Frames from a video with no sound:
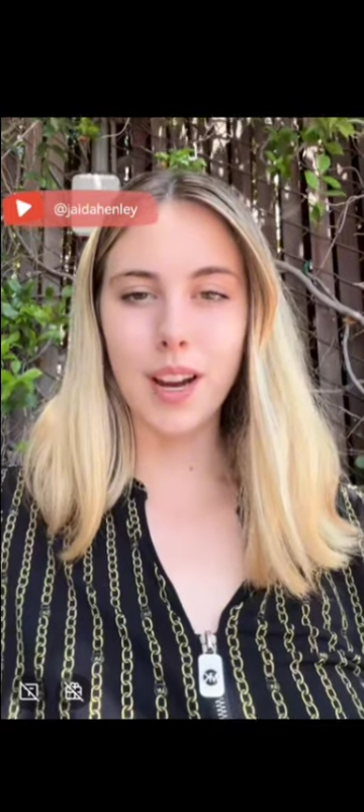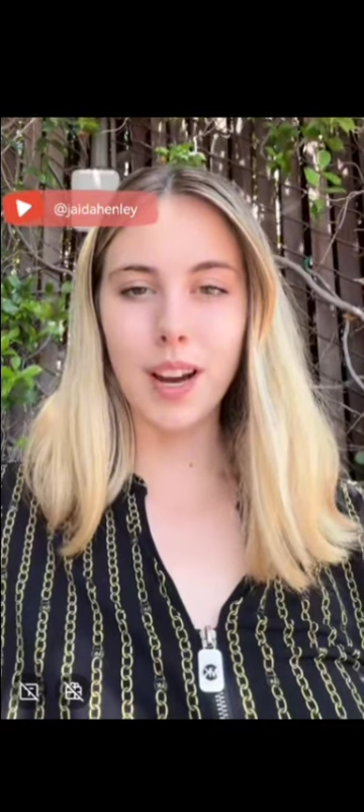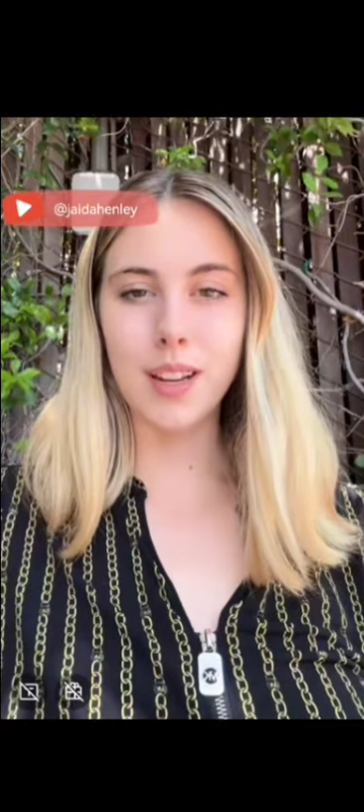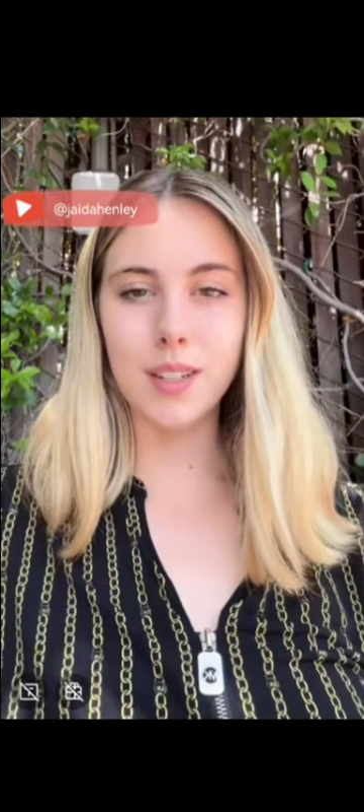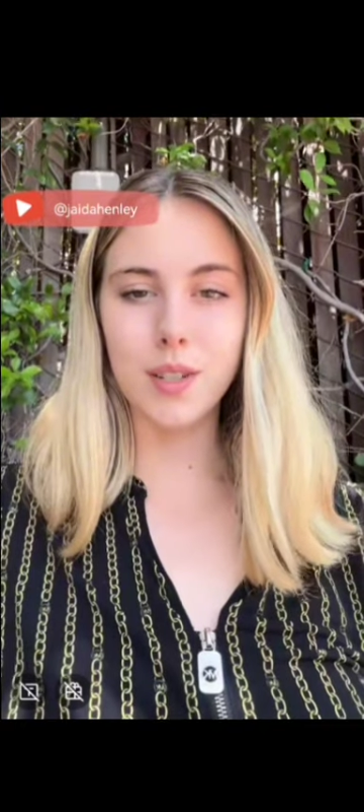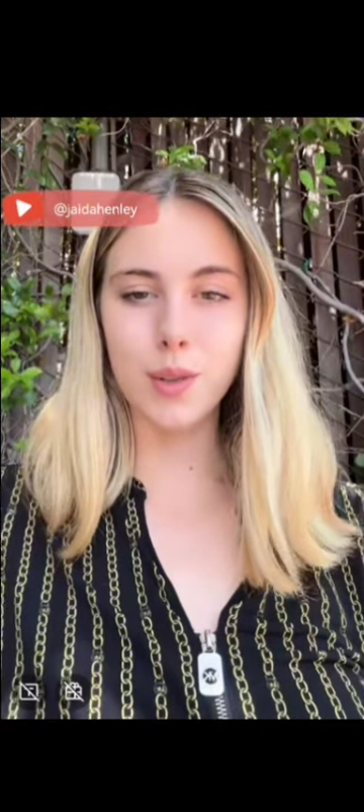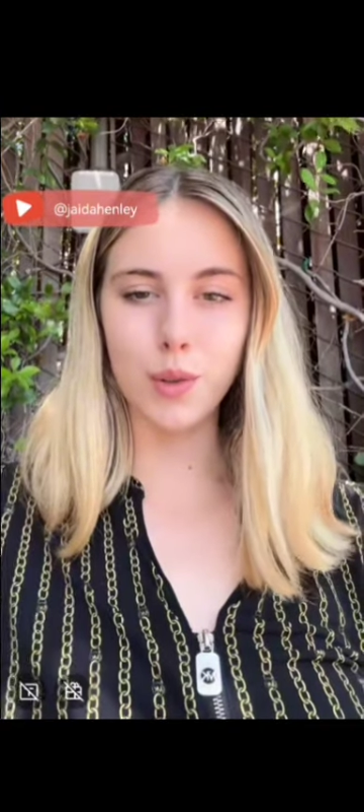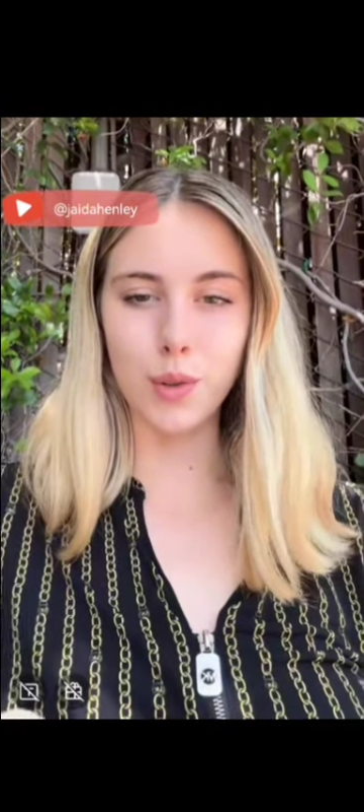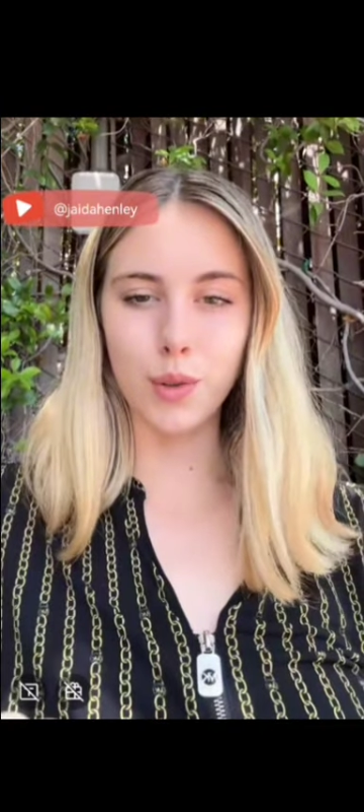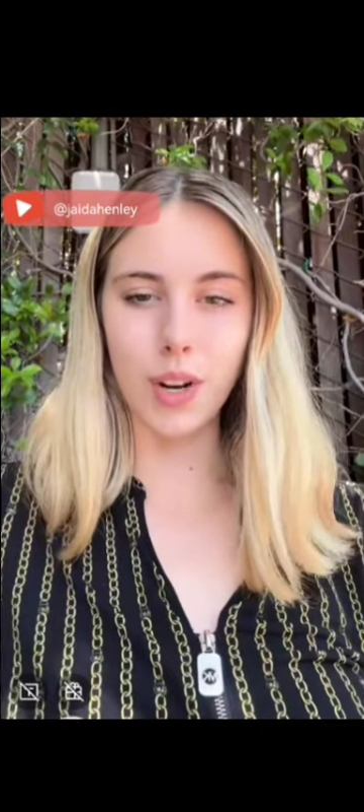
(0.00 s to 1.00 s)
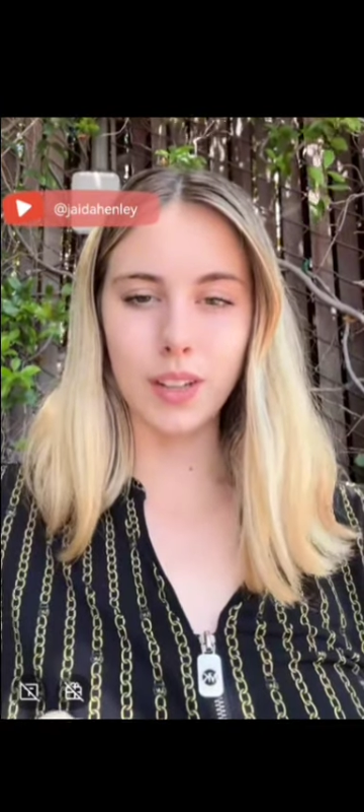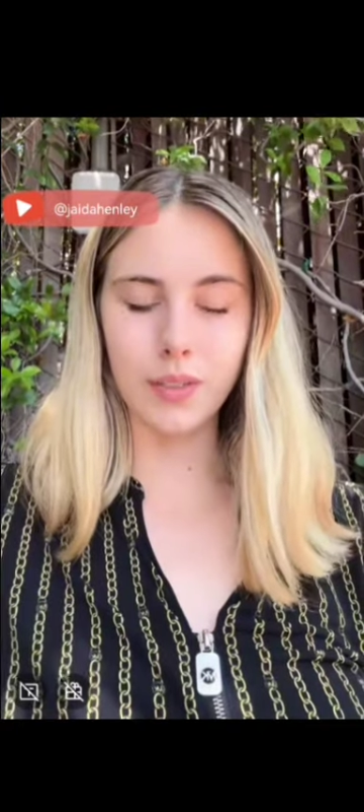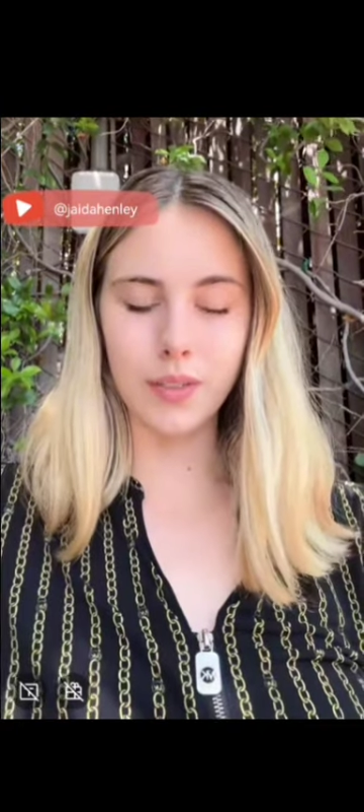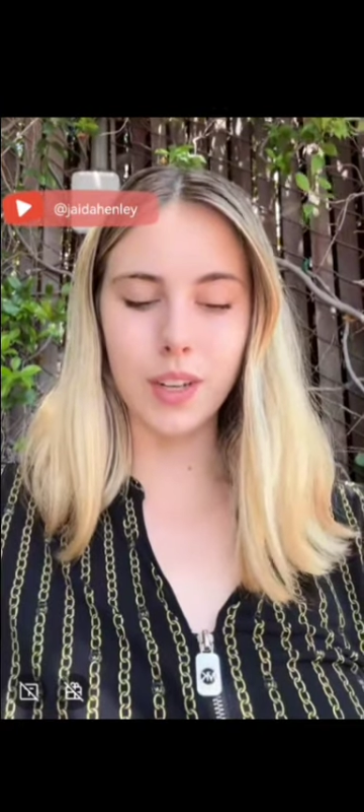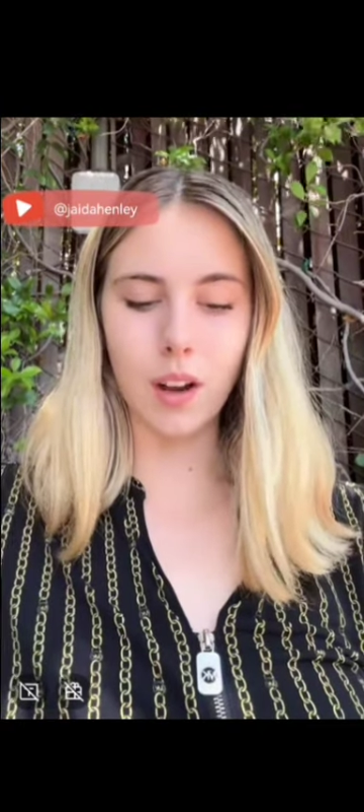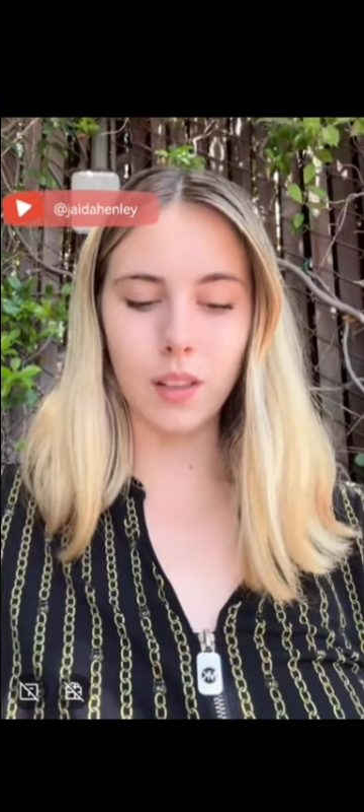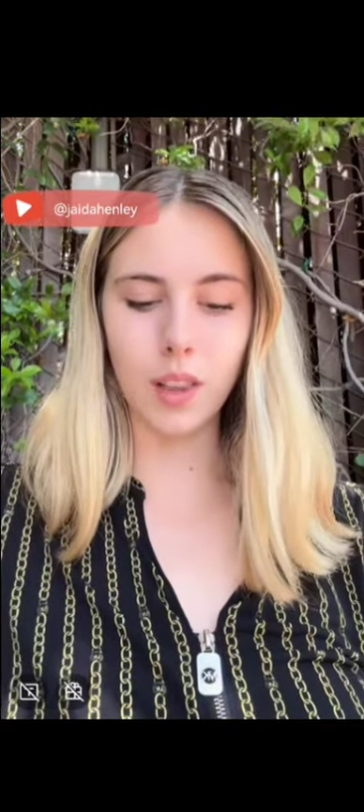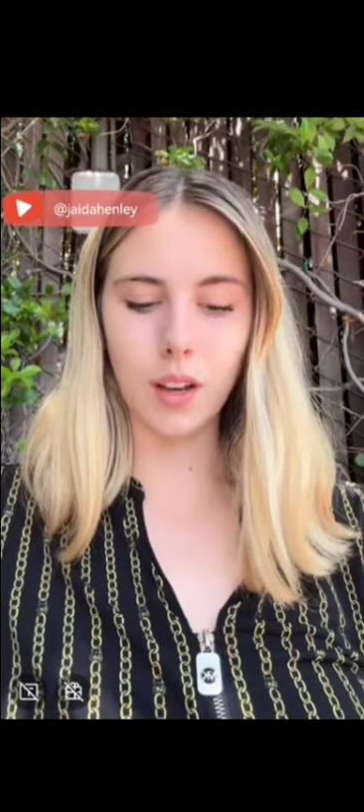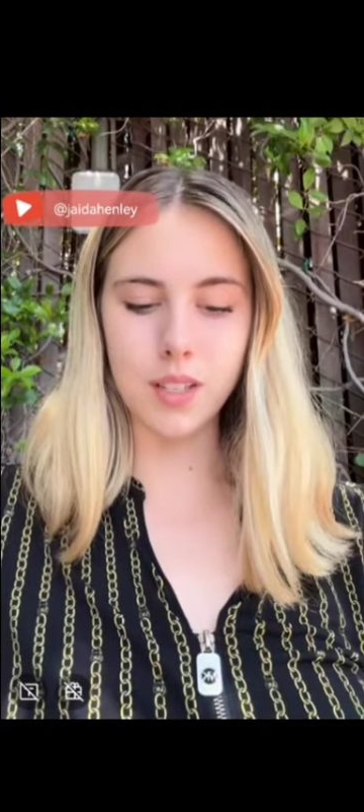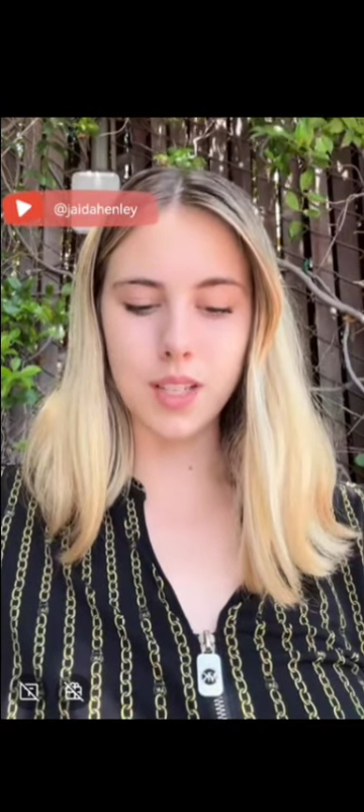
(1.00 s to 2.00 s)
I do. I live in
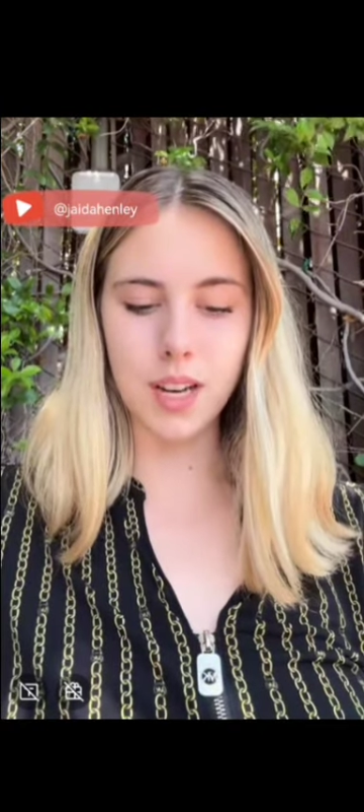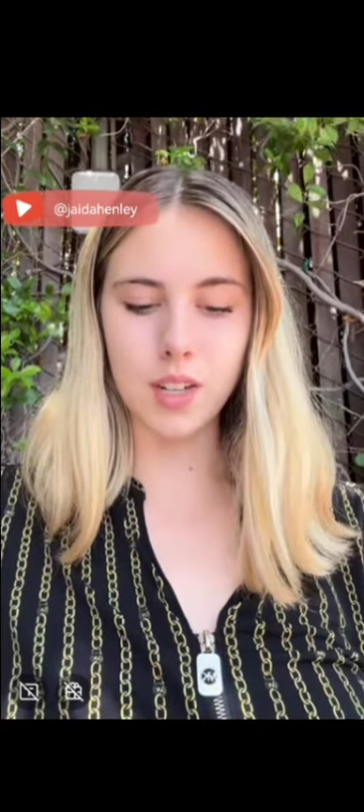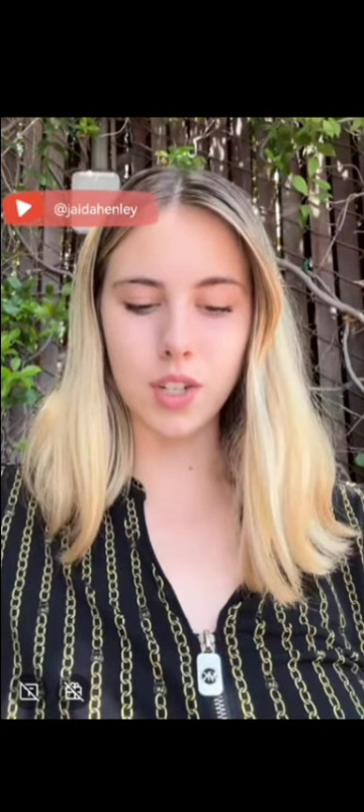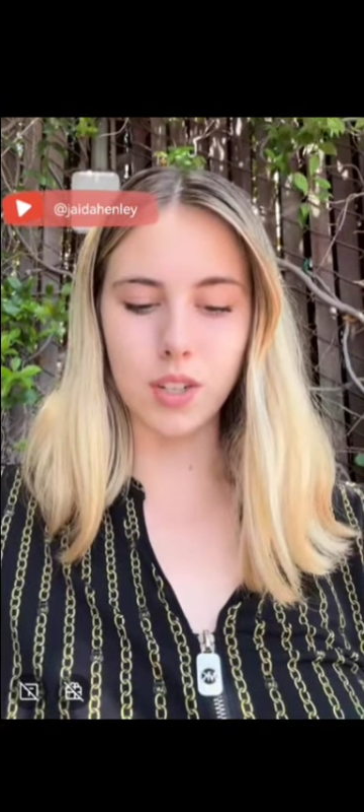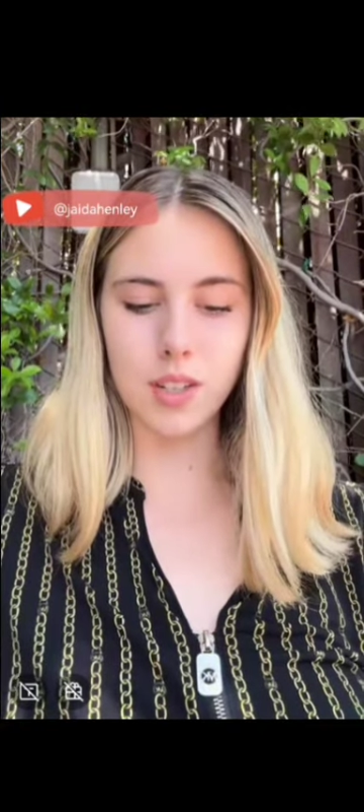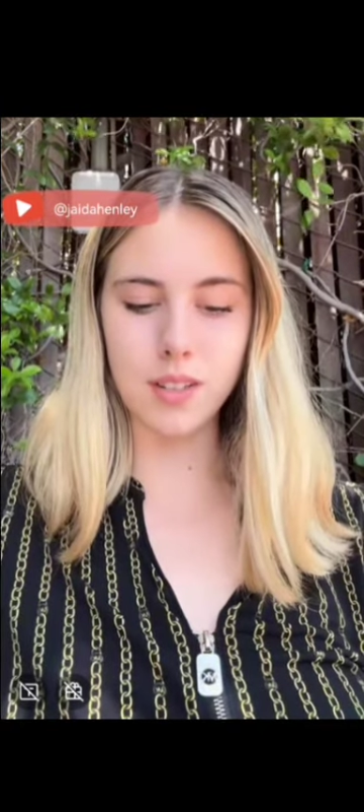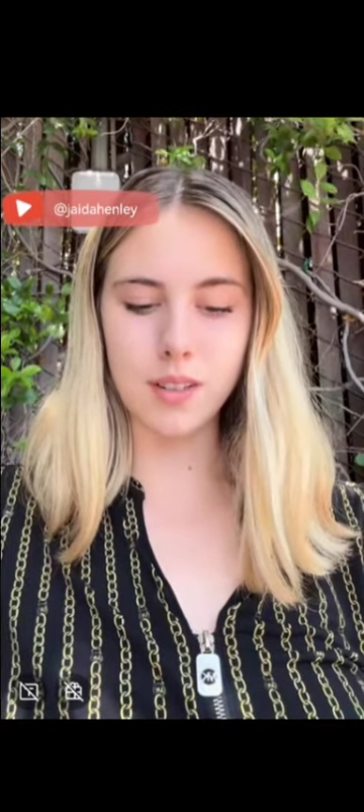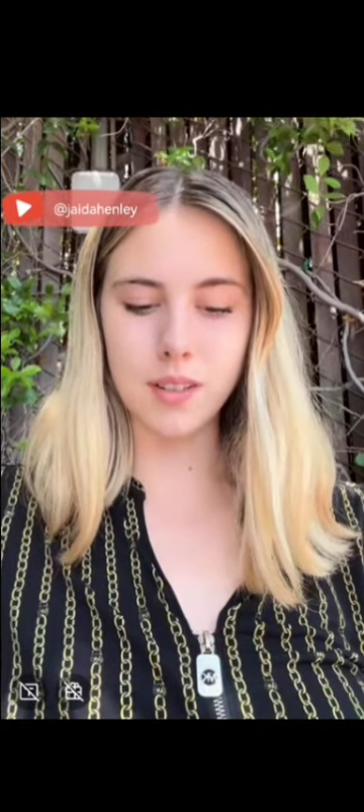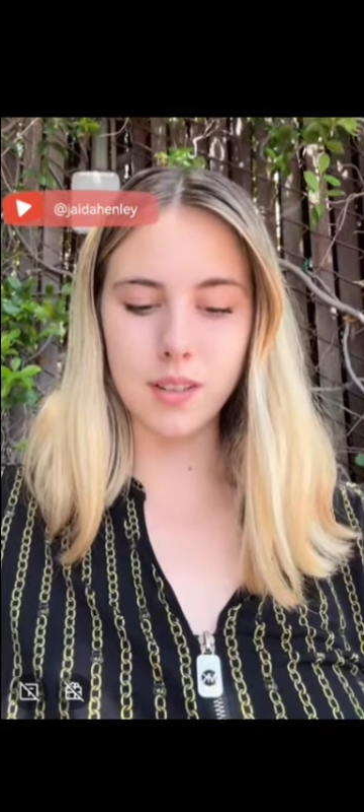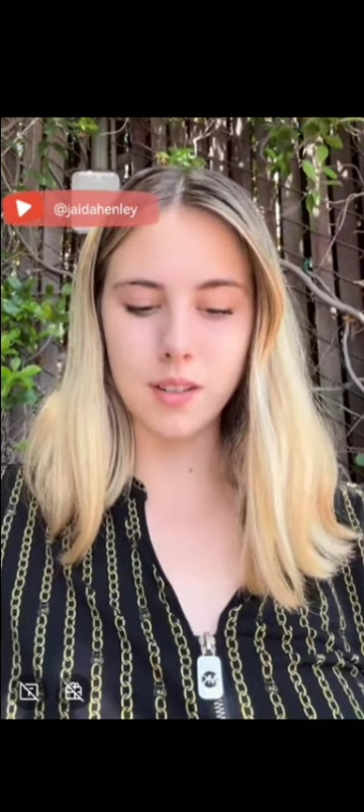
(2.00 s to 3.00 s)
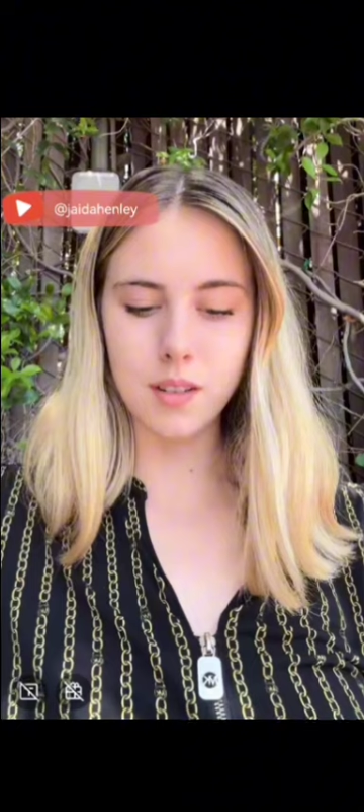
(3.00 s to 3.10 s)
Los Angeles.